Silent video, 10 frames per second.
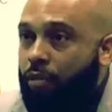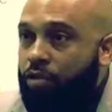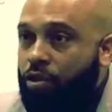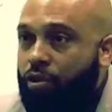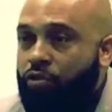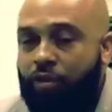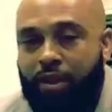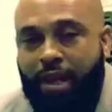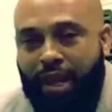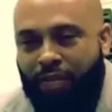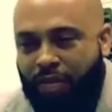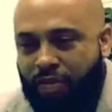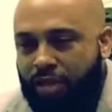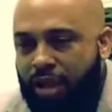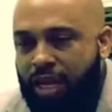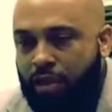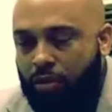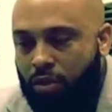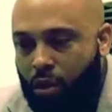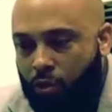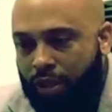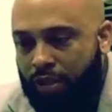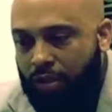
children. And those